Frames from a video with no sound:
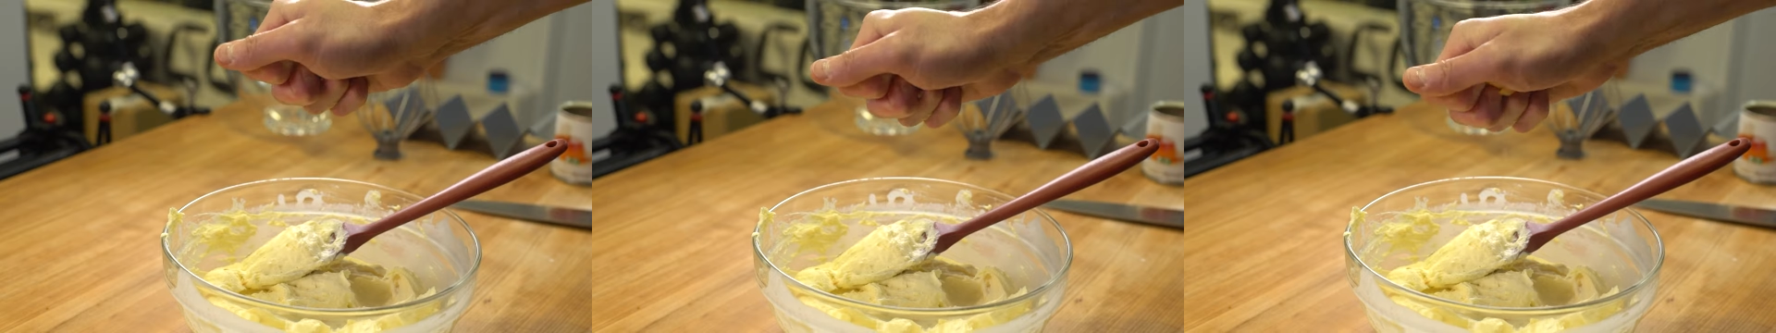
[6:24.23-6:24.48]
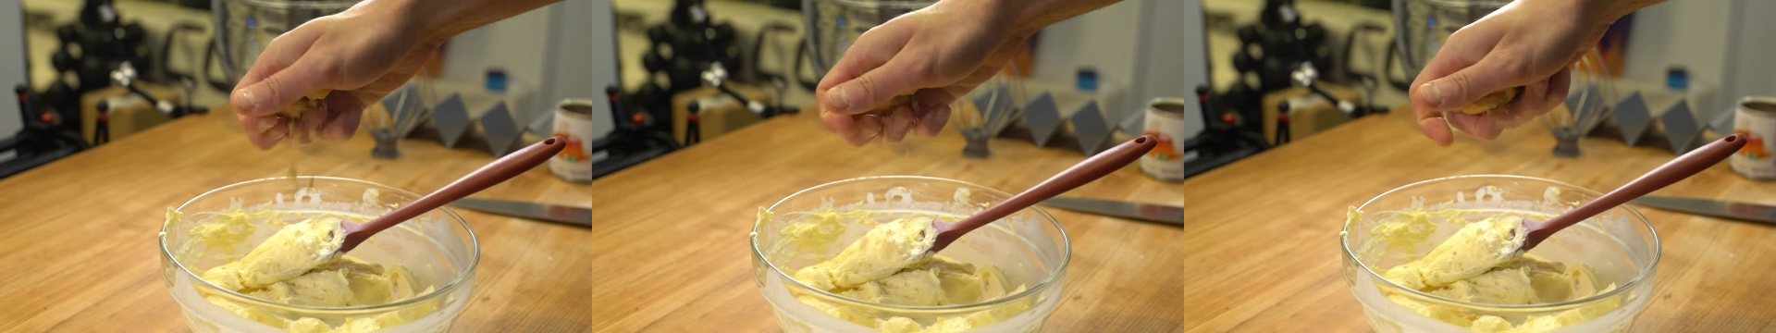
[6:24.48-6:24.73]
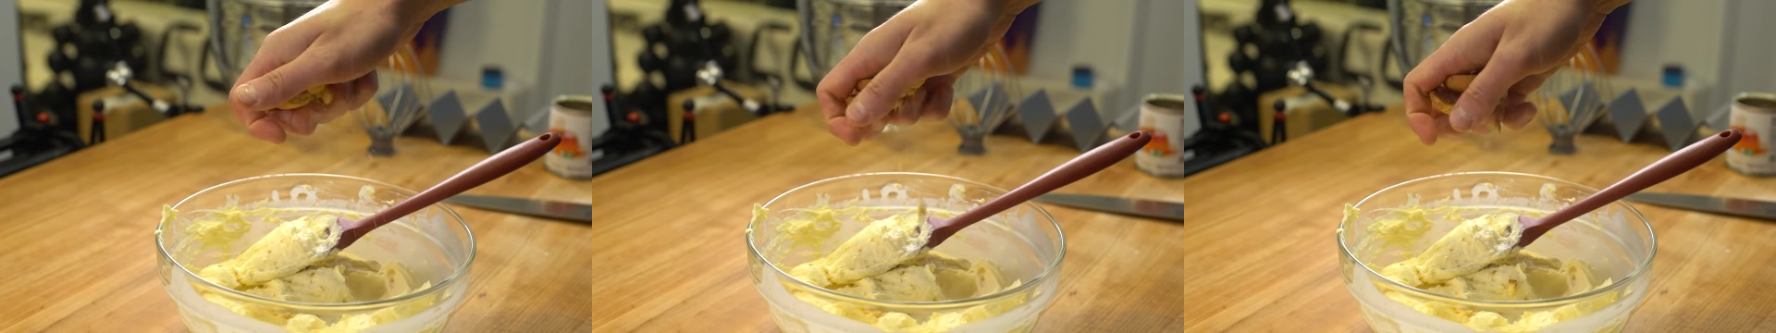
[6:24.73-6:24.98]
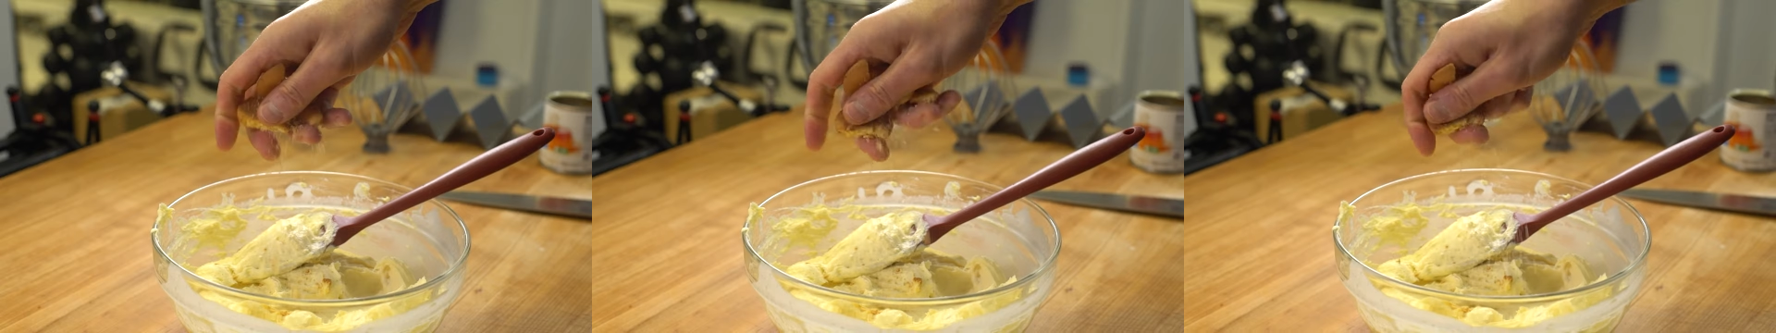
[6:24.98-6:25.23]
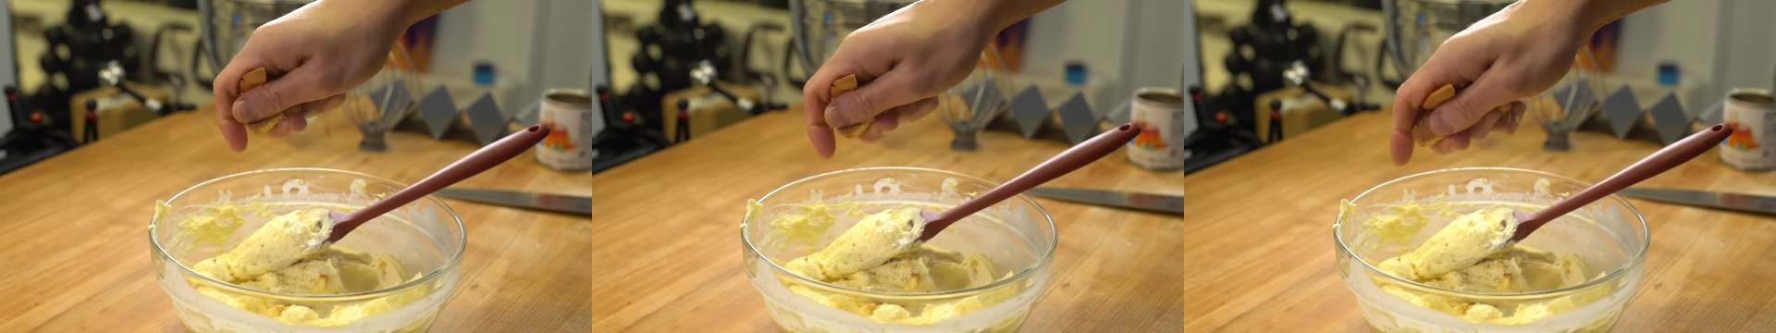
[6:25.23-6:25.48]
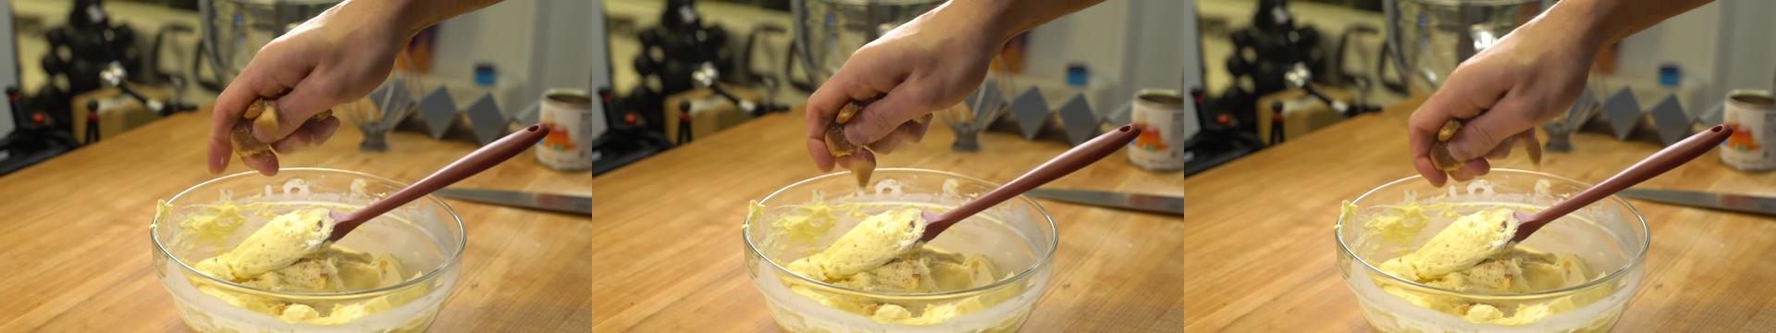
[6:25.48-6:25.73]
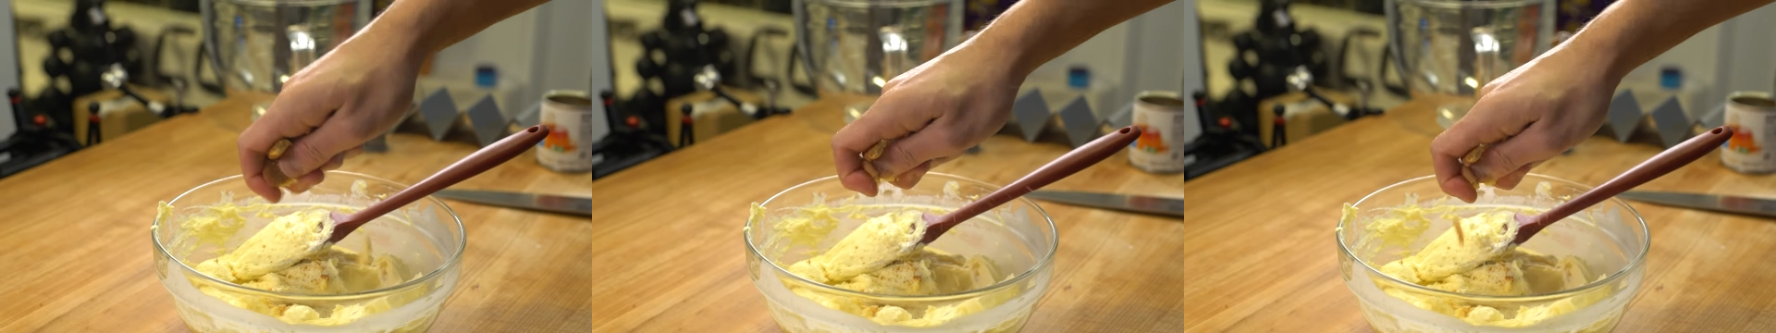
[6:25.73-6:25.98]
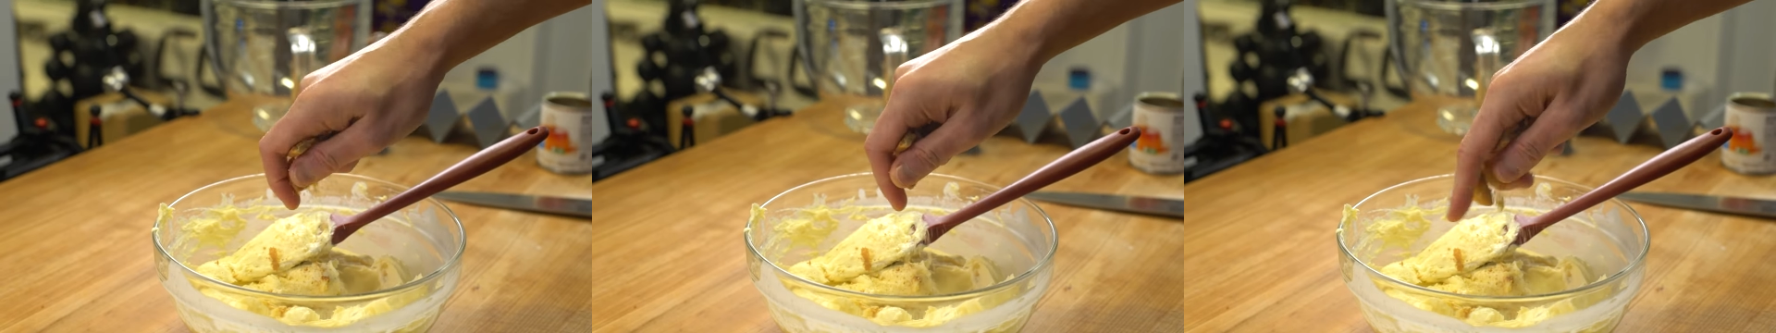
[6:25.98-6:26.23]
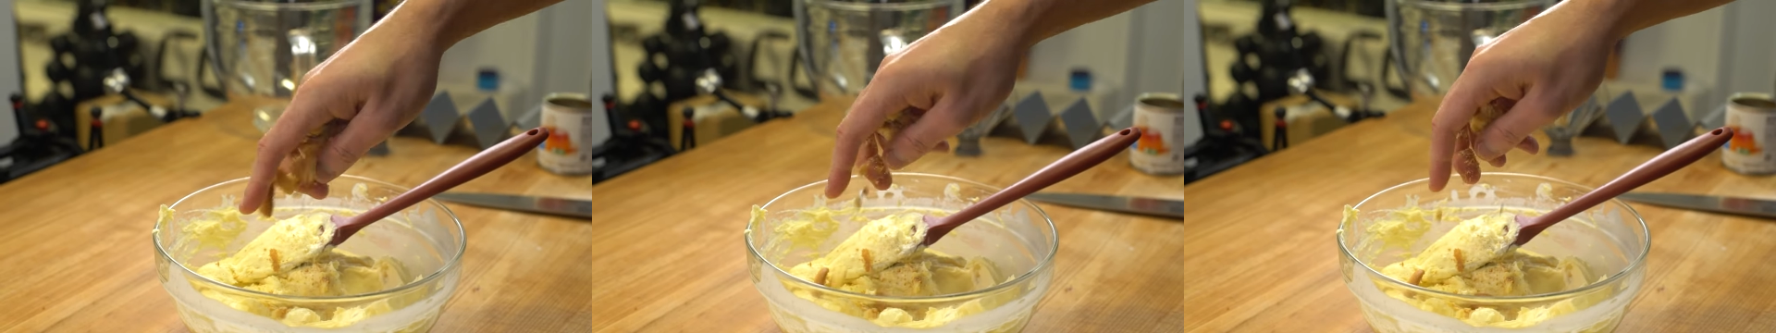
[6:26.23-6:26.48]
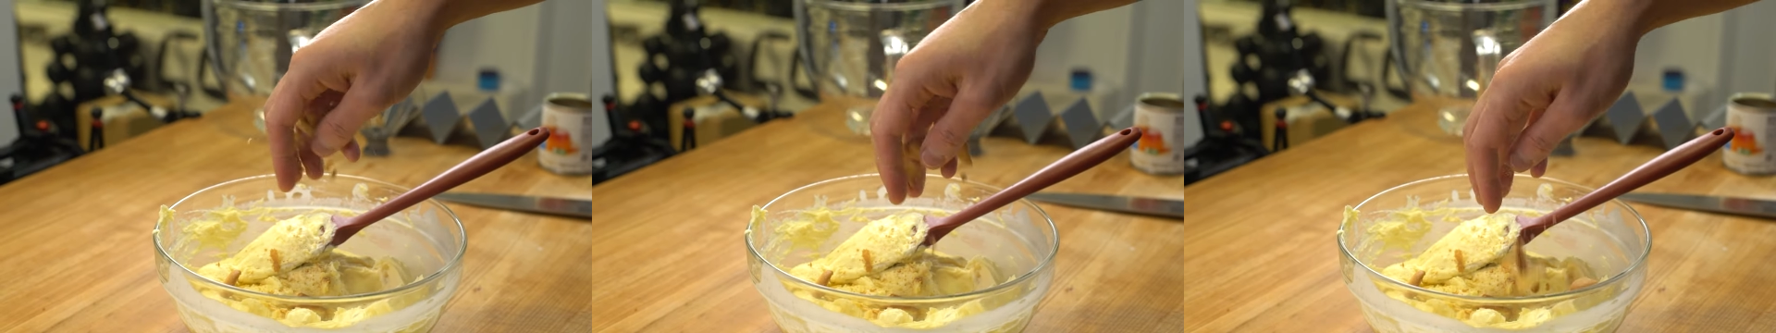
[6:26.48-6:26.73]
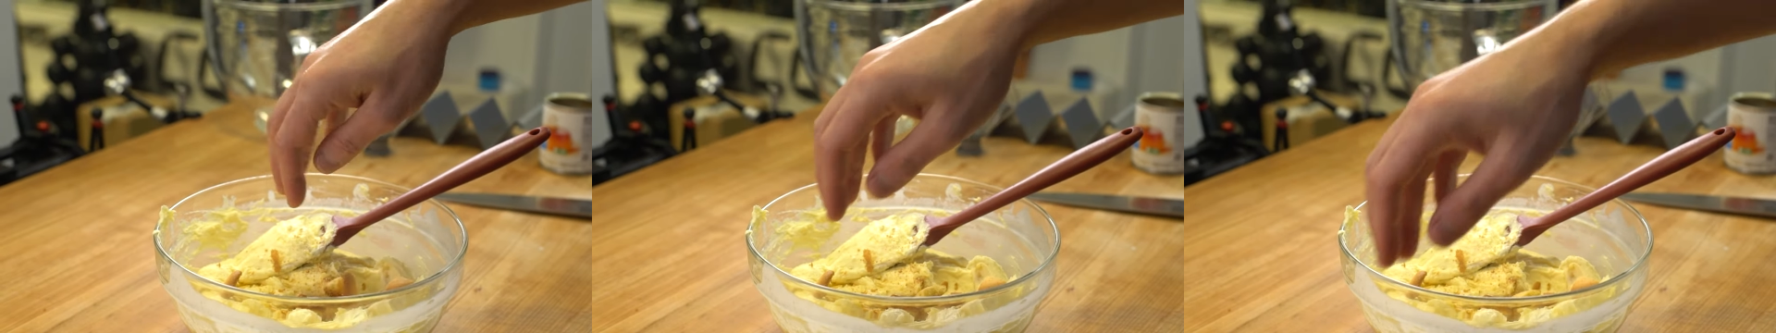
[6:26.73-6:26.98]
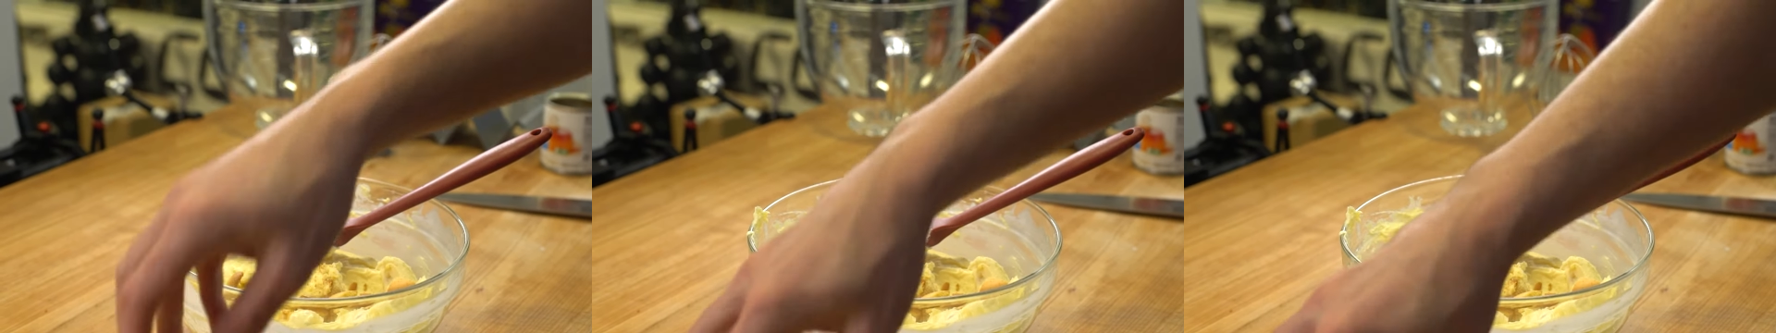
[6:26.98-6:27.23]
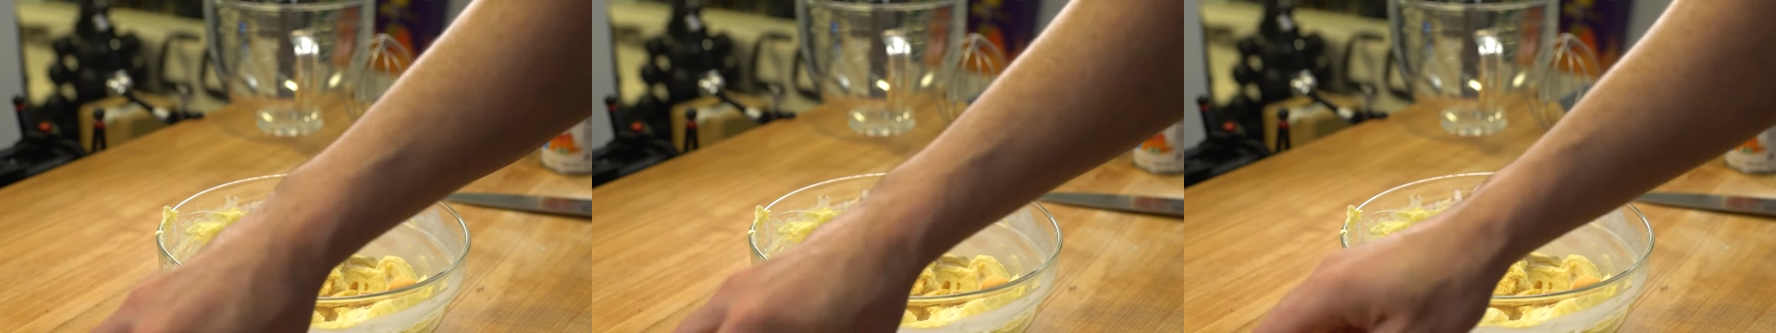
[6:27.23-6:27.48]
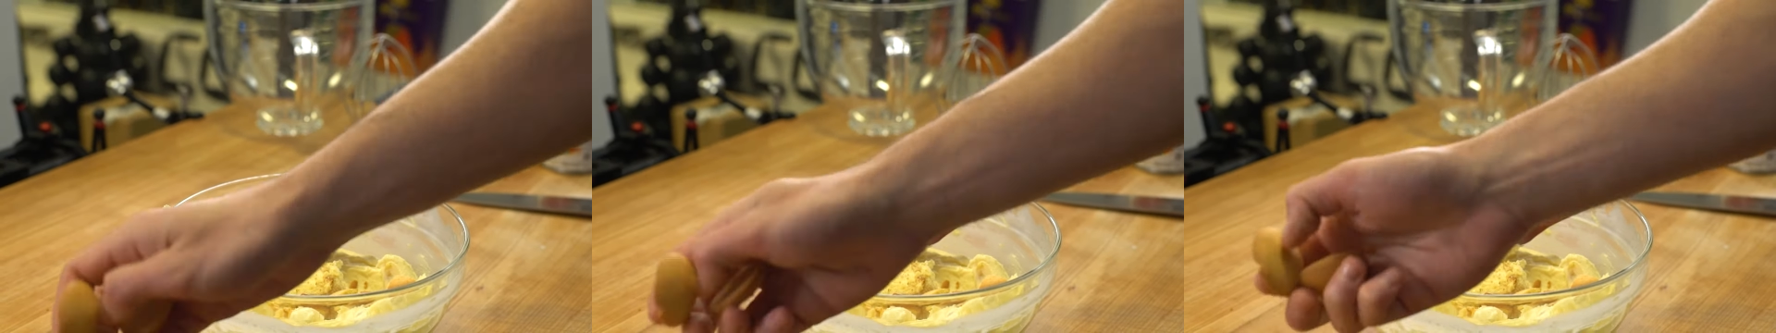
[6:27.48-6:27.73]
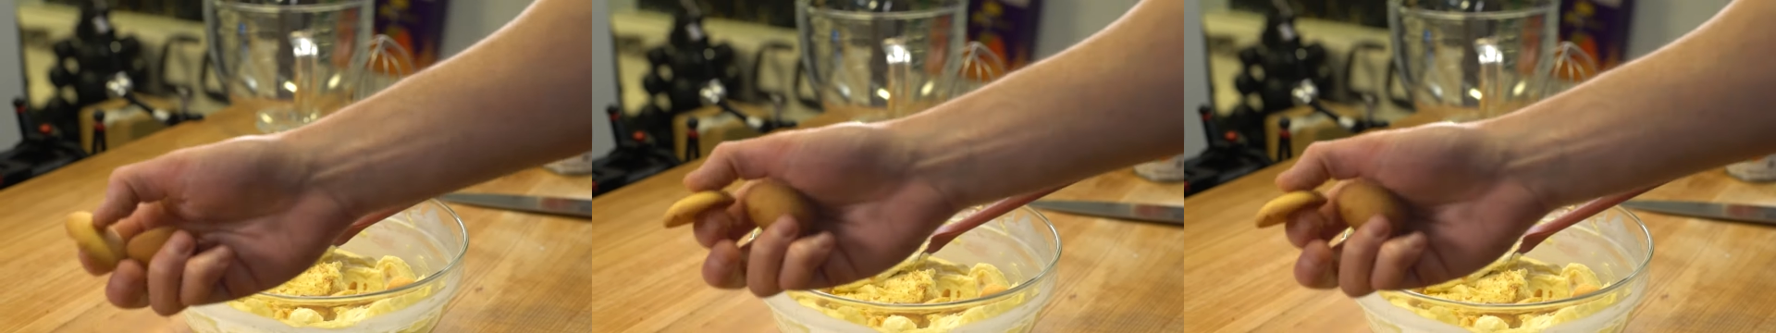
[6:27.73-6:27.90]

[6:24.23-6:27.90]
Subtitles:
(no speaker visible)